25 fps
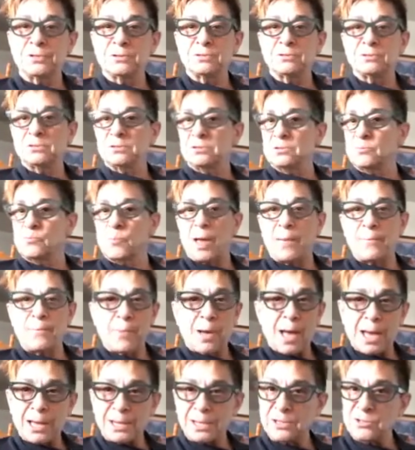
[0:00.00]
My
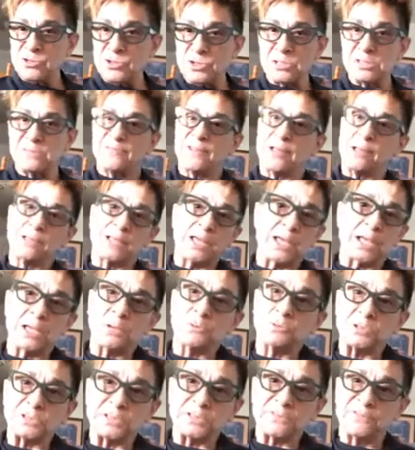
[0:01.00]
body just felt like it
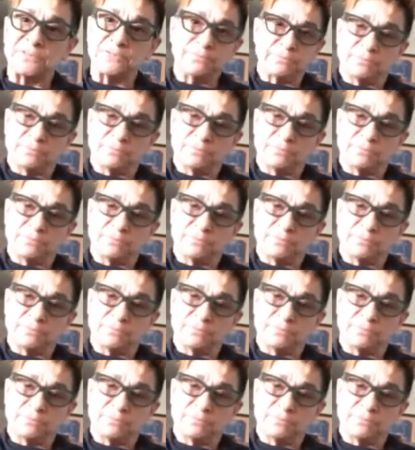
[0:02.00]
was